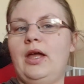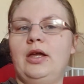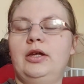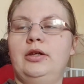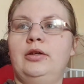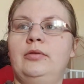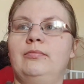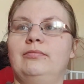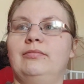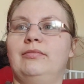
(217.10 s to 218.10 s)
normally go in.
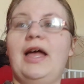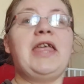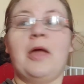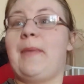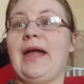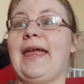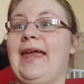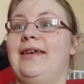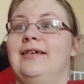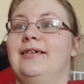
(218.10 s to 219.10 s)
Are you
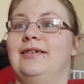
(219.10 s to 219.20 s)
banging?